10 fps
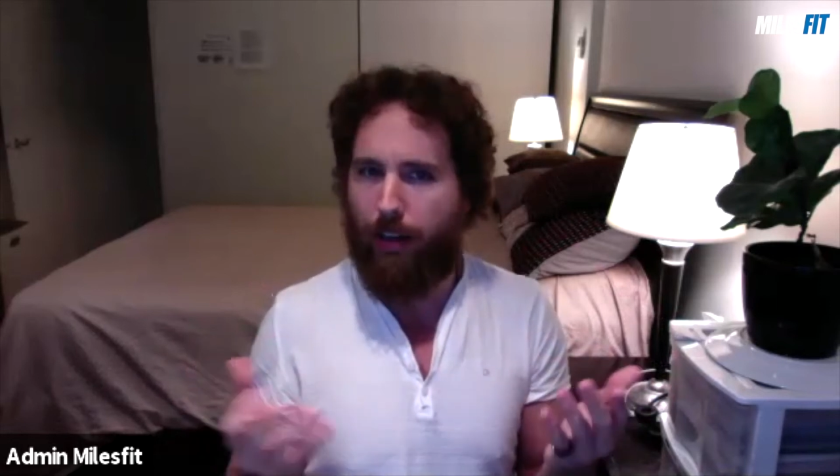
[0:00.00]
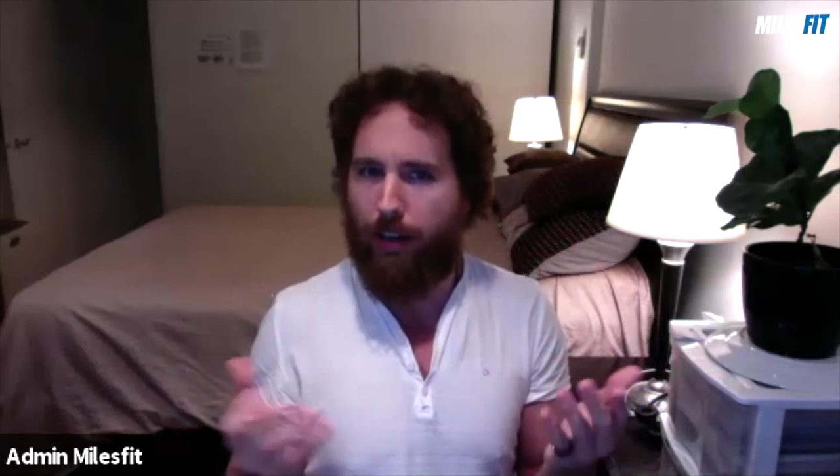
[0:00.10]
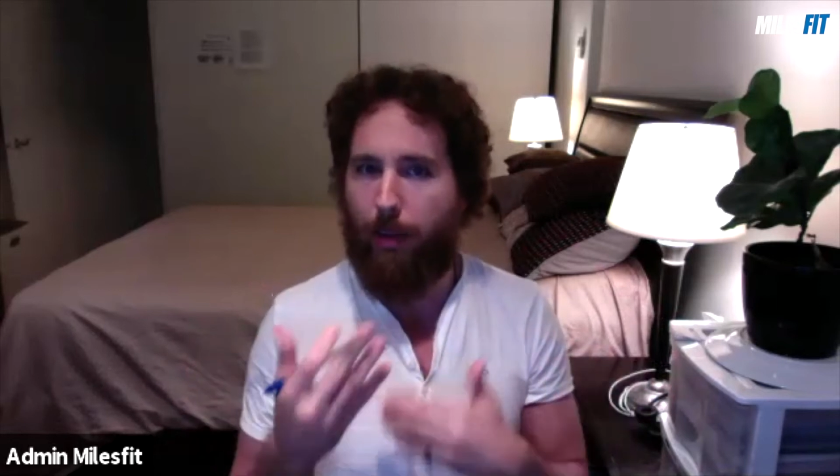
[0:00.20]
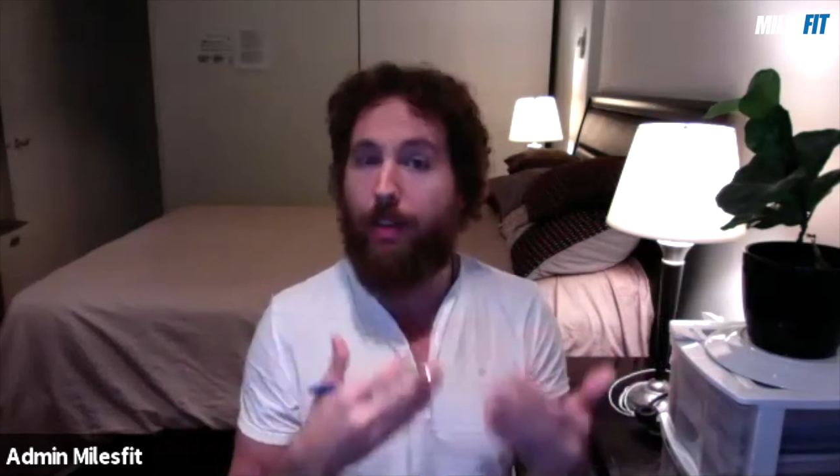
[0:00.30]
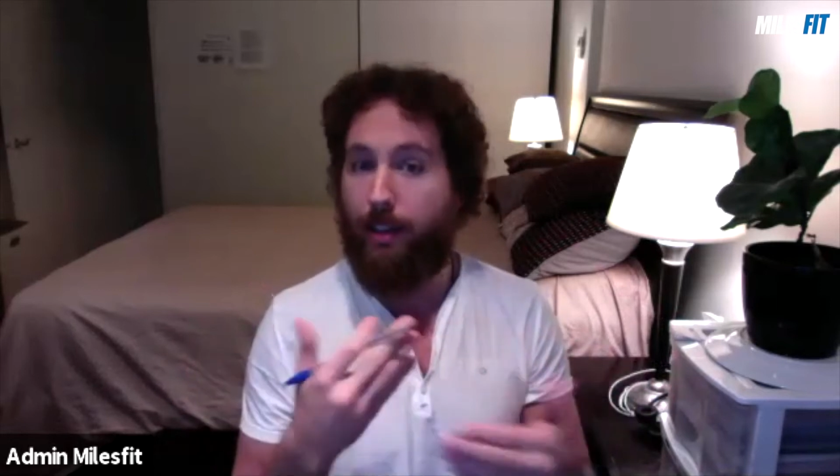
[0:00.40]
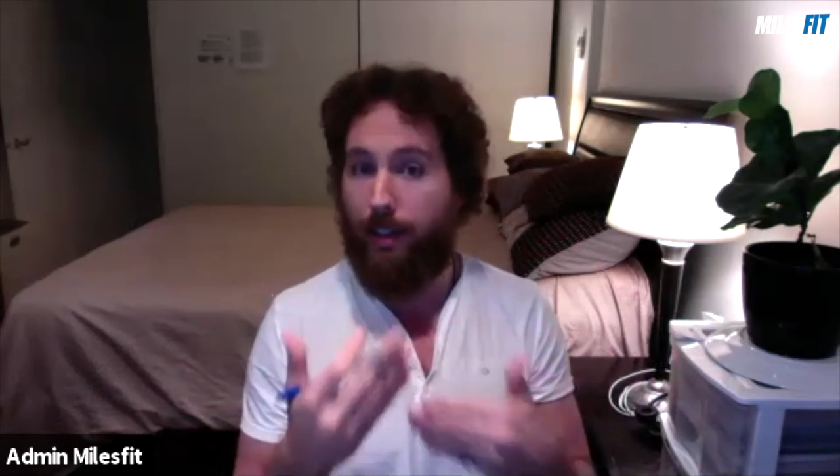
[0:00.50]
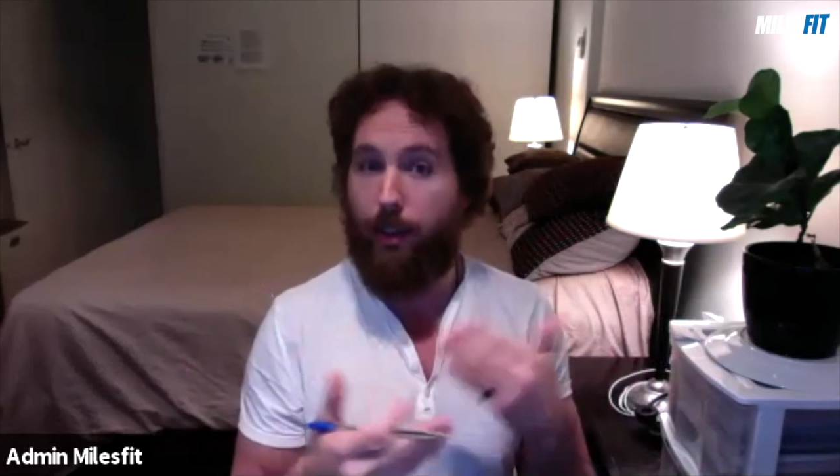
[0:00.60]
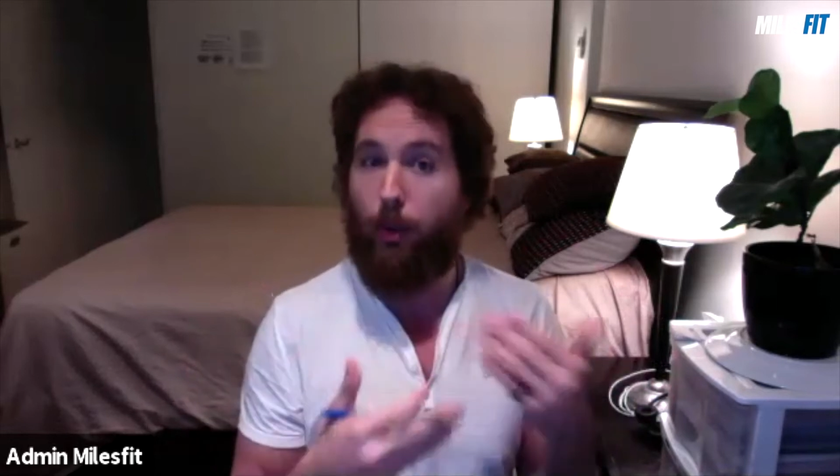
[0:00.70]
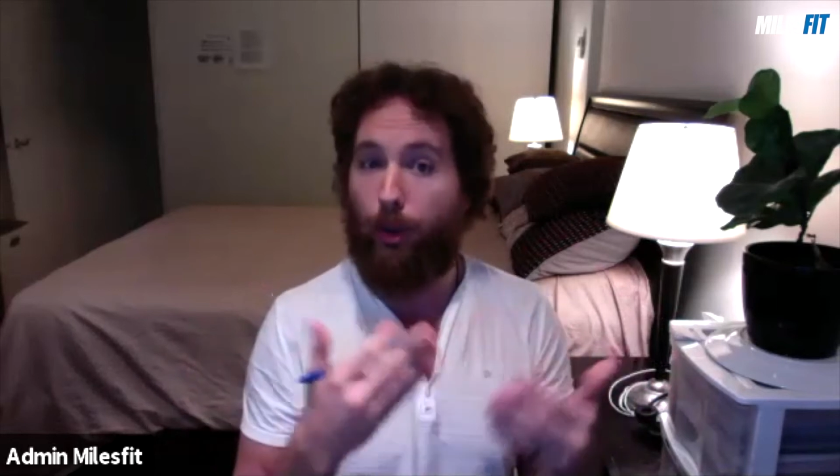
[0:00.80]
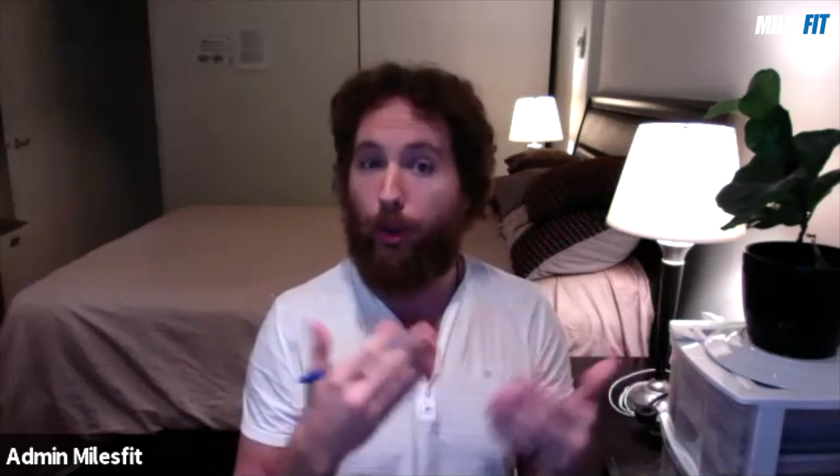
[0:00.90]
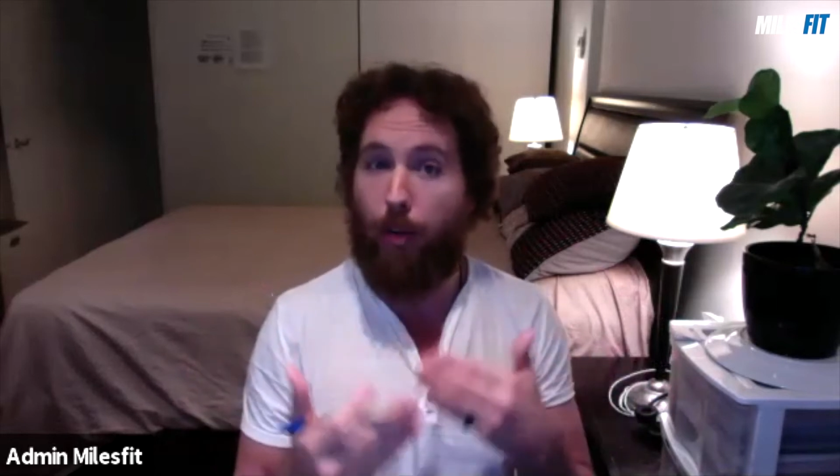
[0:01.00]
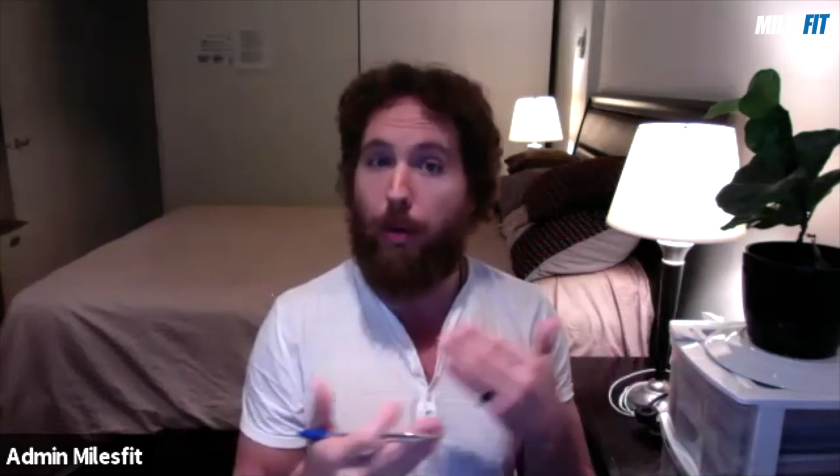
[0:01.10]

from having to deal with